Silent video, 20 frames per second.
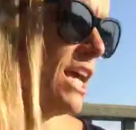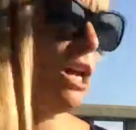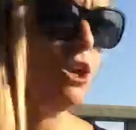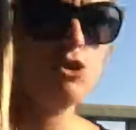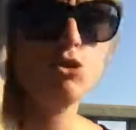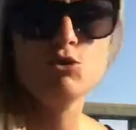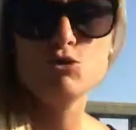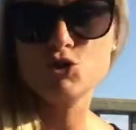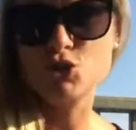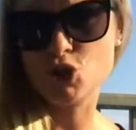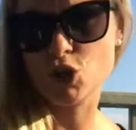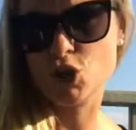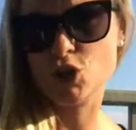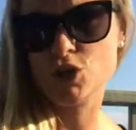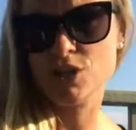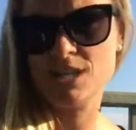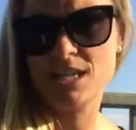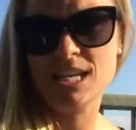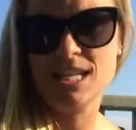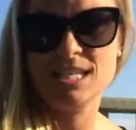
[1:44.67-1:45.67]
They get new
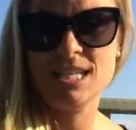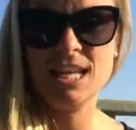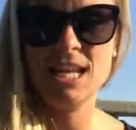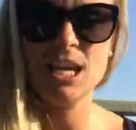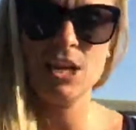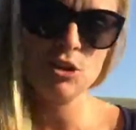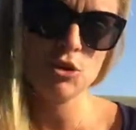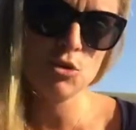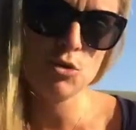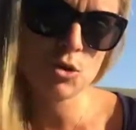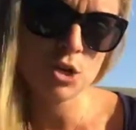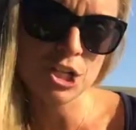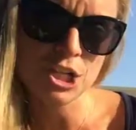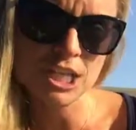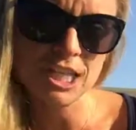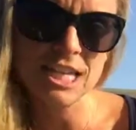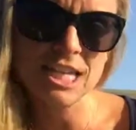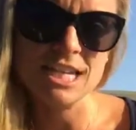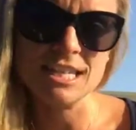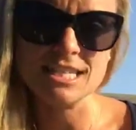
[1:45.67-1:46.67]
jerseys, and they get new
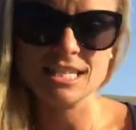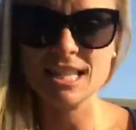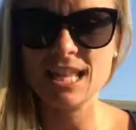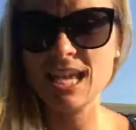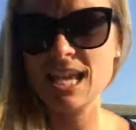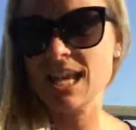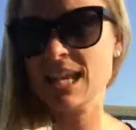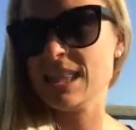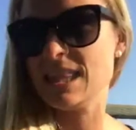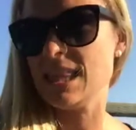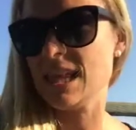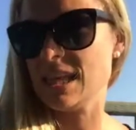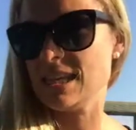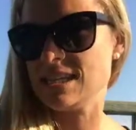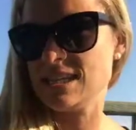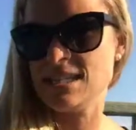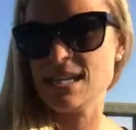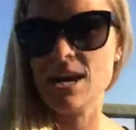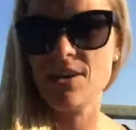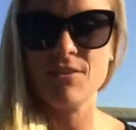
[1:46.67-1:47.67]
cleats, and they get
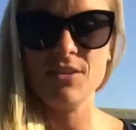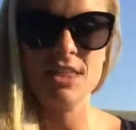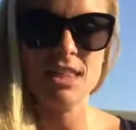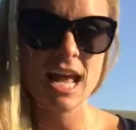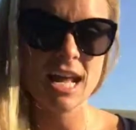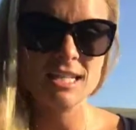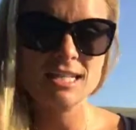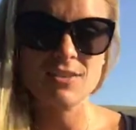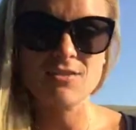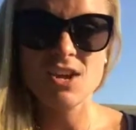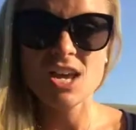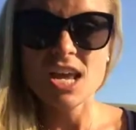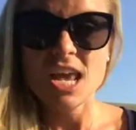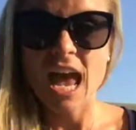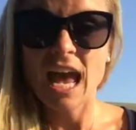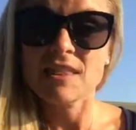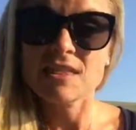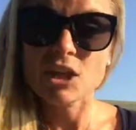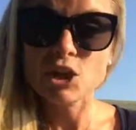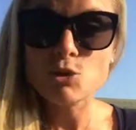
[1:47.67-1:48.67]
this stuff and that stuff,
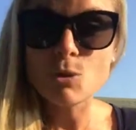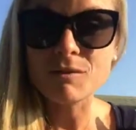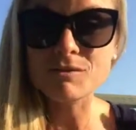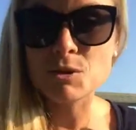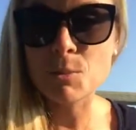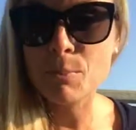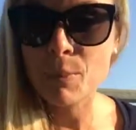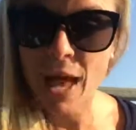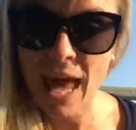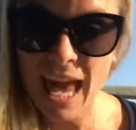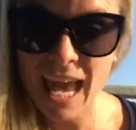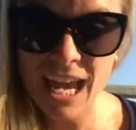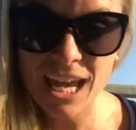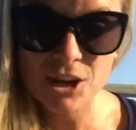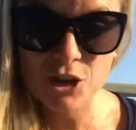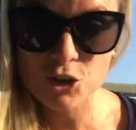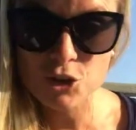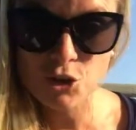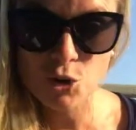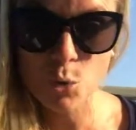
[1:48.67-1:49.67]
and then you have to
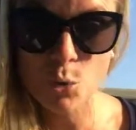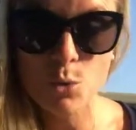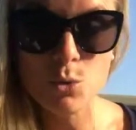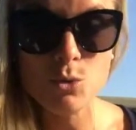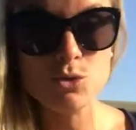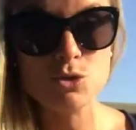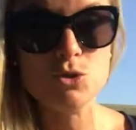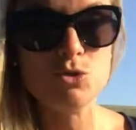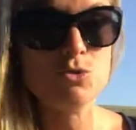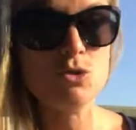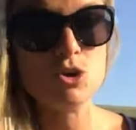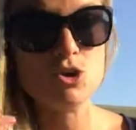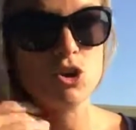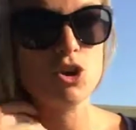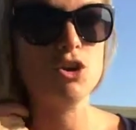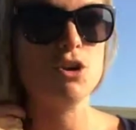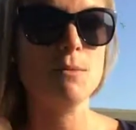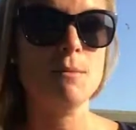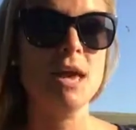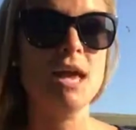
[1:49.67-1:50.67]
pay to do the
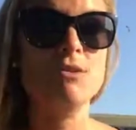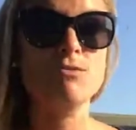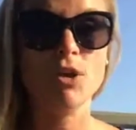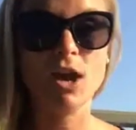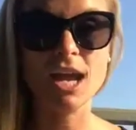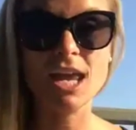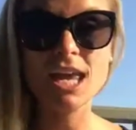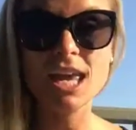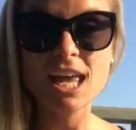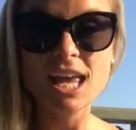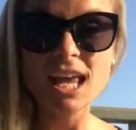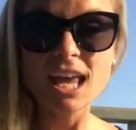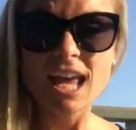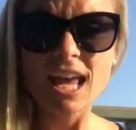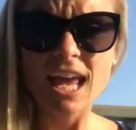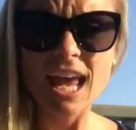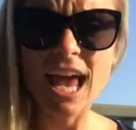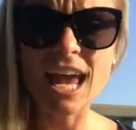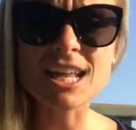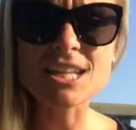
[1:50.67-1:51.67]
tournament, right?
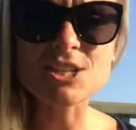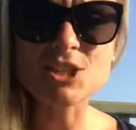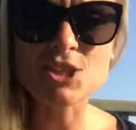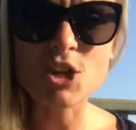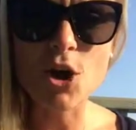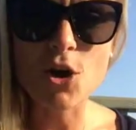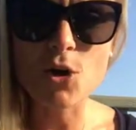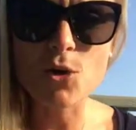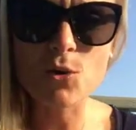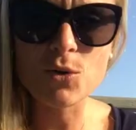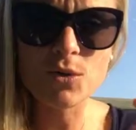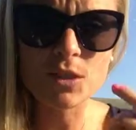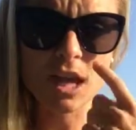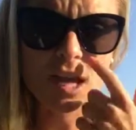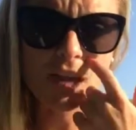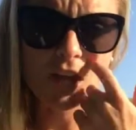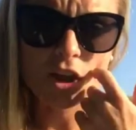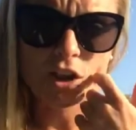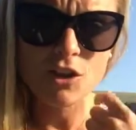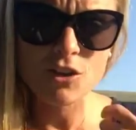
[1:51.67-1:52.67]
And so,
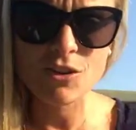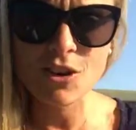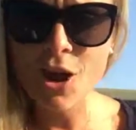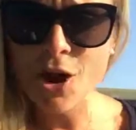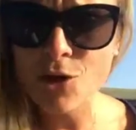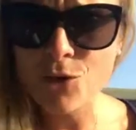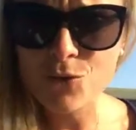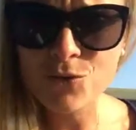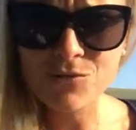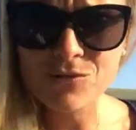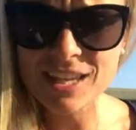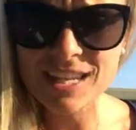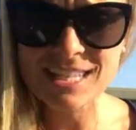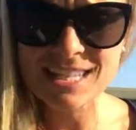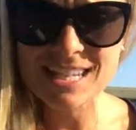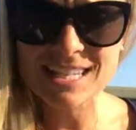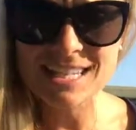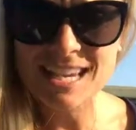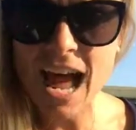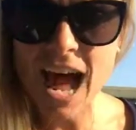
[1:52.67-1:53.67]
like, no,
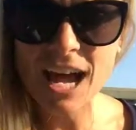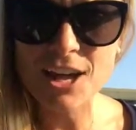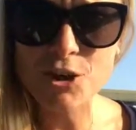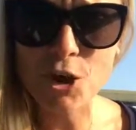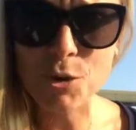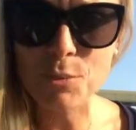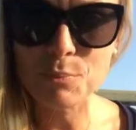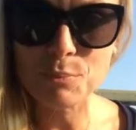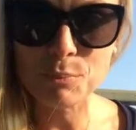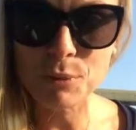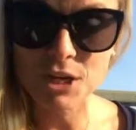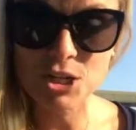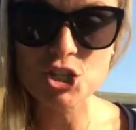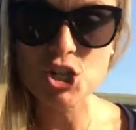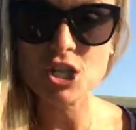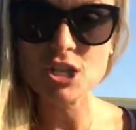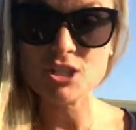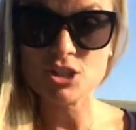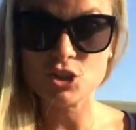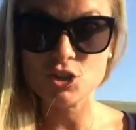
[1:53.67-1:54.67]
this is not in our
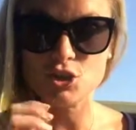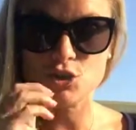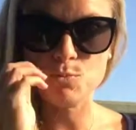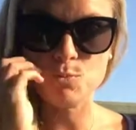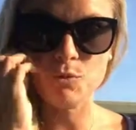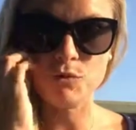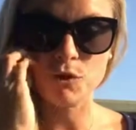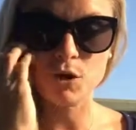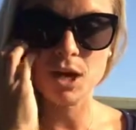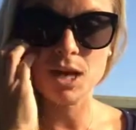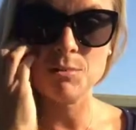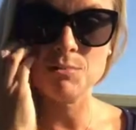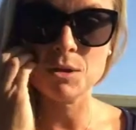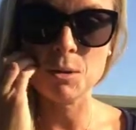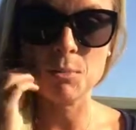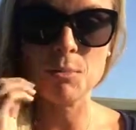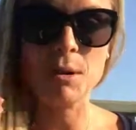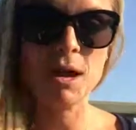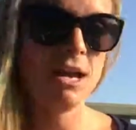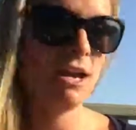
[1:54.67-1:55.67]
budget for
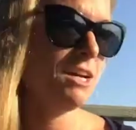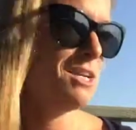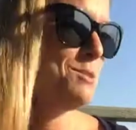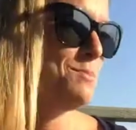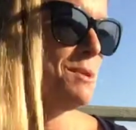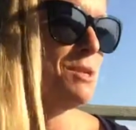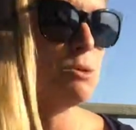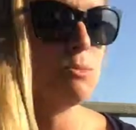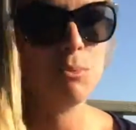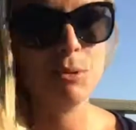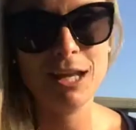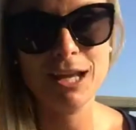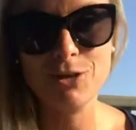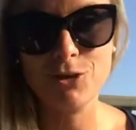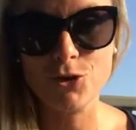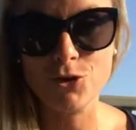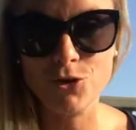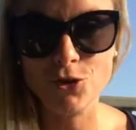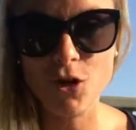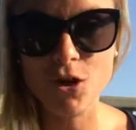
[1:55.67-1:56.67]
my husband to play
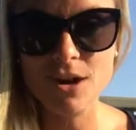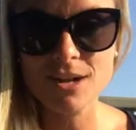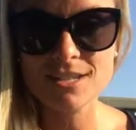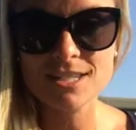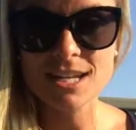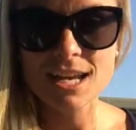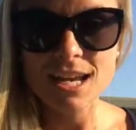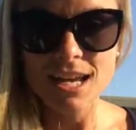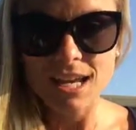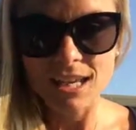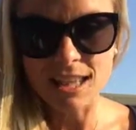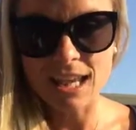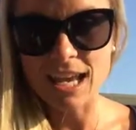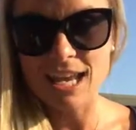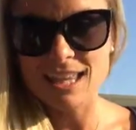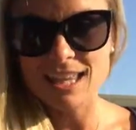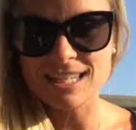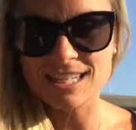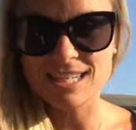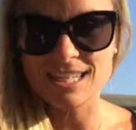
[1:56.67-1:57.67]
lacrosse.
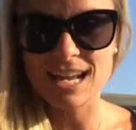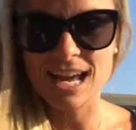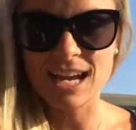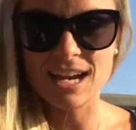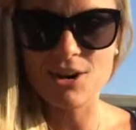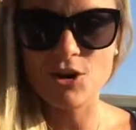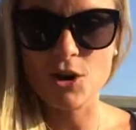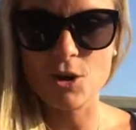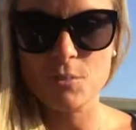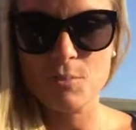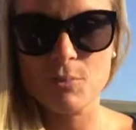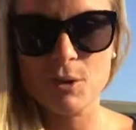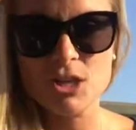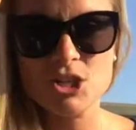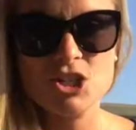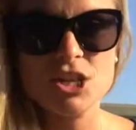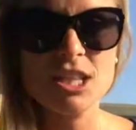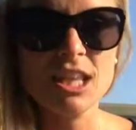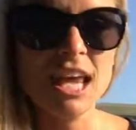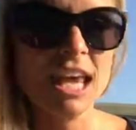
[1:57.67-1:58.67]
Like, this is not in our
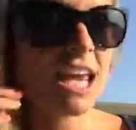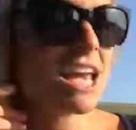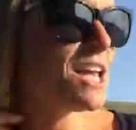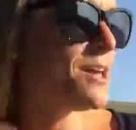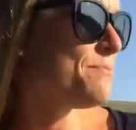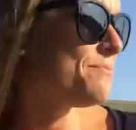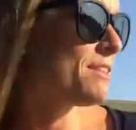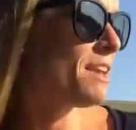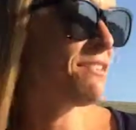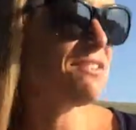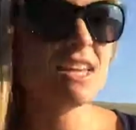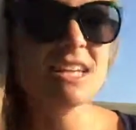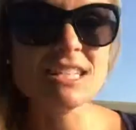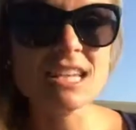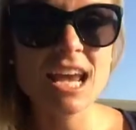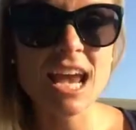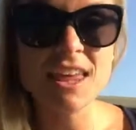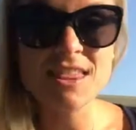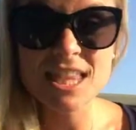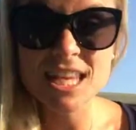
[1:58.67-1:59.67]
budget. Like,
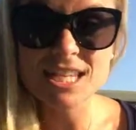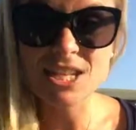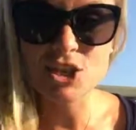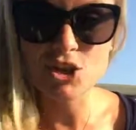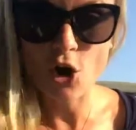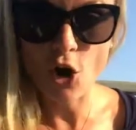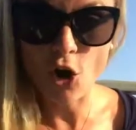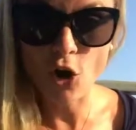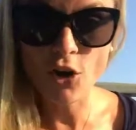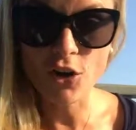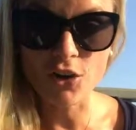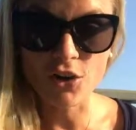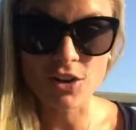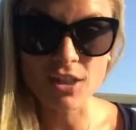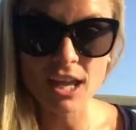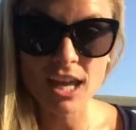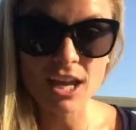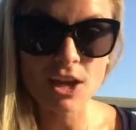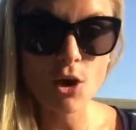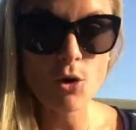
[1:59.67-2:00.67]
this is
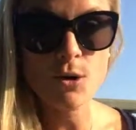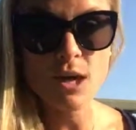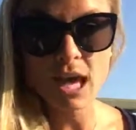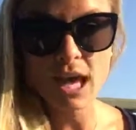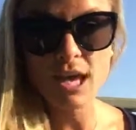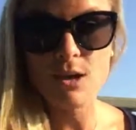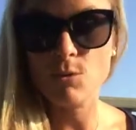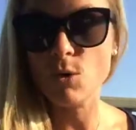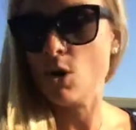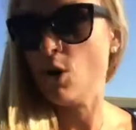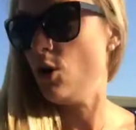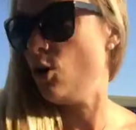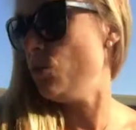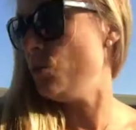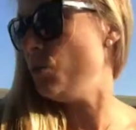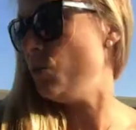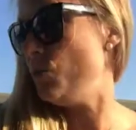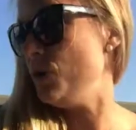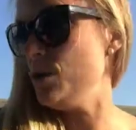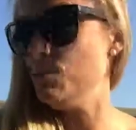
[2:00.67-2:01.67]
hard. Like, okay,
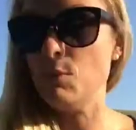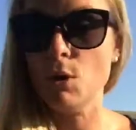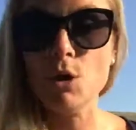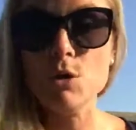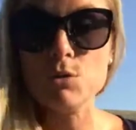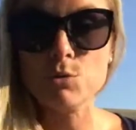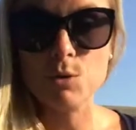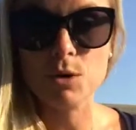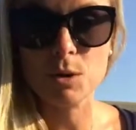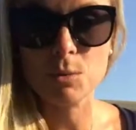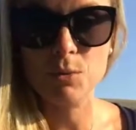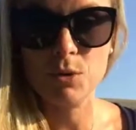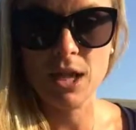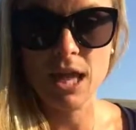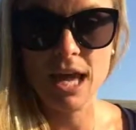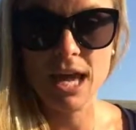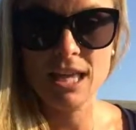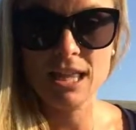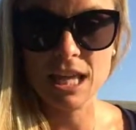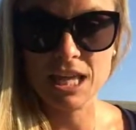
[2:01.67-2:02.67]
well, we both want to
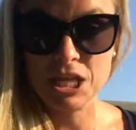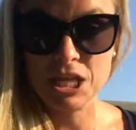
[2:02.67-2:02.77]
play.